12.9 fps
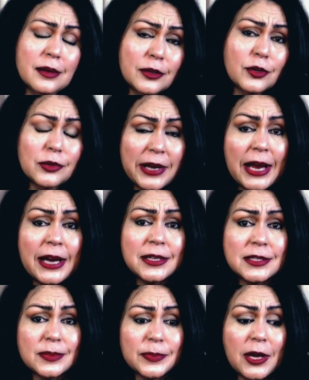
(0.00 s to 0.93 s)

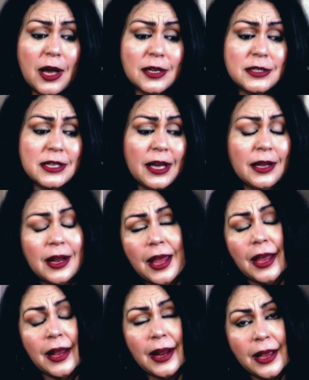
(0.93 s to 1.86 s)
created some content,
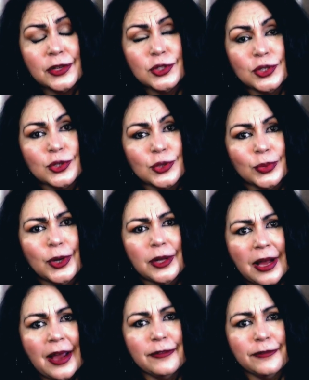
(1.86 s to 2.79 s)
and as
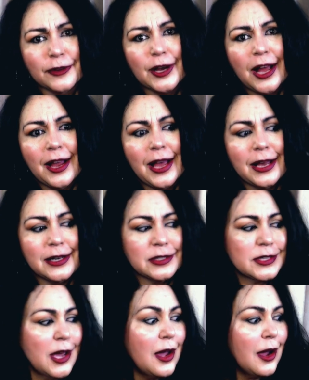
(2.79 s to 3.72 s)
usual, I forgot how to
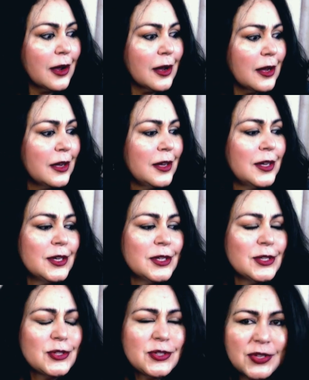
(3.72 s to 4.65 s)
talk.
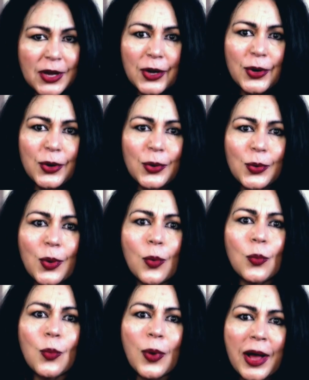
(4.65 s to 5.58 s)

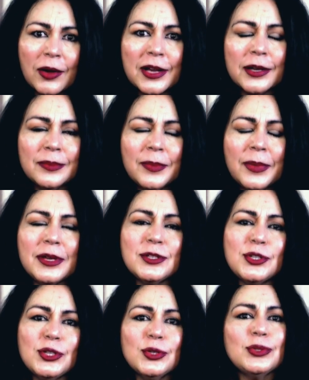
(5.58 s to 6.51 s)
So welcome
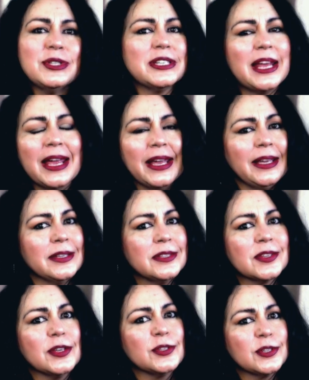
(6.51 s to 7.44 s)
to
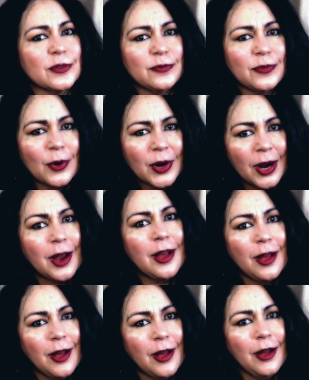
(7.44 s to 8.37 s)
today's Sephora
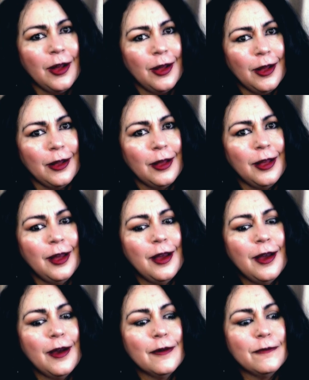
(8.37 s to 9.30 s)
haul,
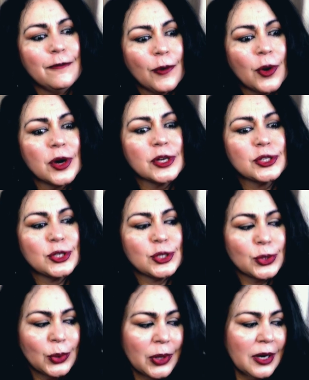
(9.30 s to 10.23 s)
for
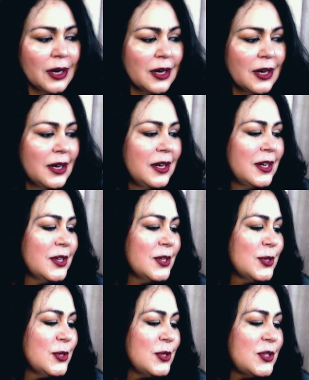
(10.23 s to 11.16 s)
sure.
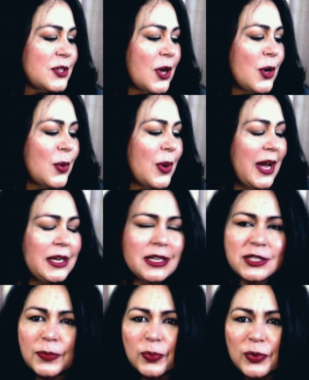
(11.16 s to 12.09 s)
So I
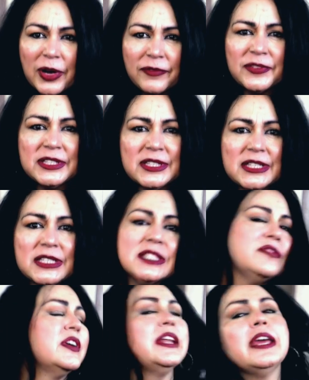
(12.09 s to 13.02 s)
need to preface
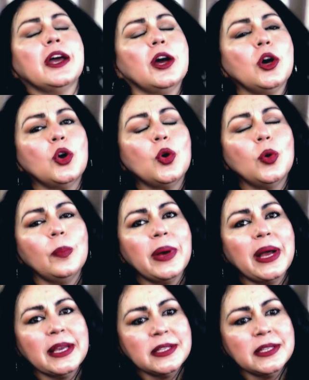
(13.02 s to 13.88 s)
this video by